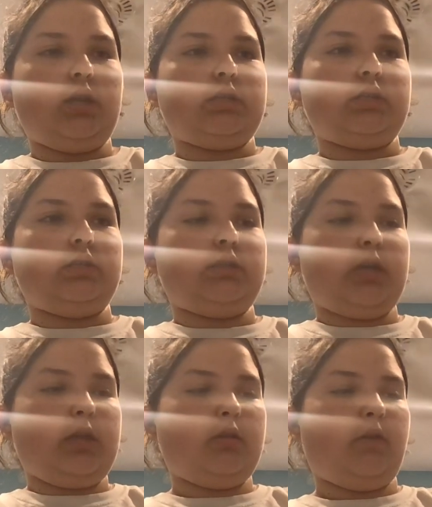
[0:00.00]
It's
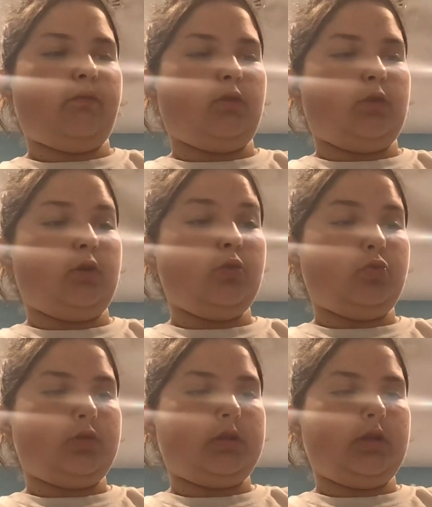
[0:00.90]
intended for
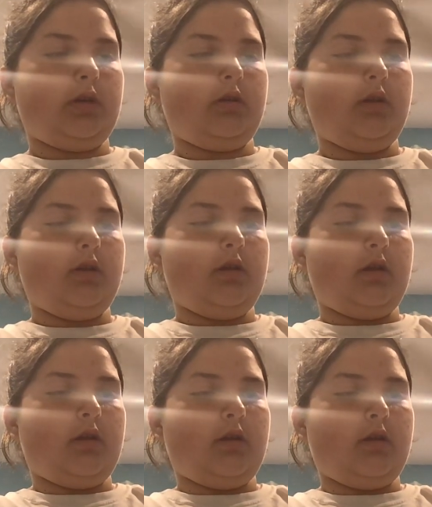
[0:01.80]
use.
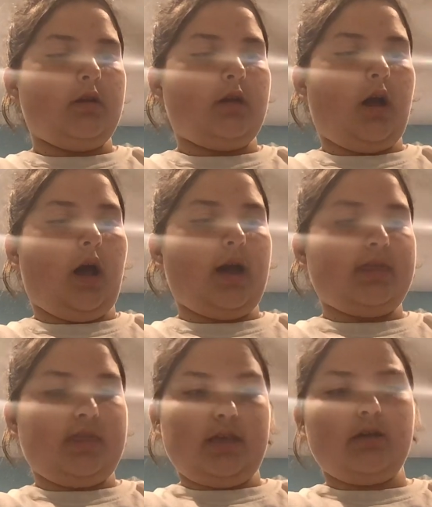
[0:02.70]
I
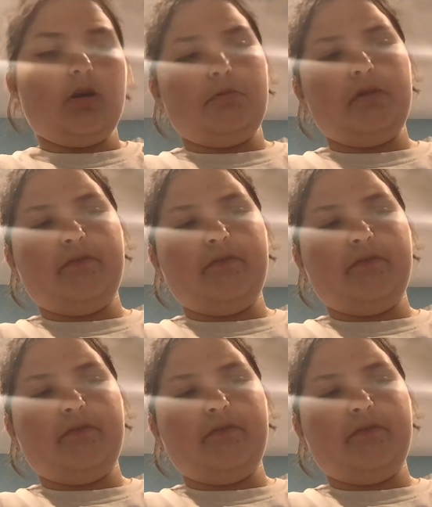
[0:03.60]
think I'll be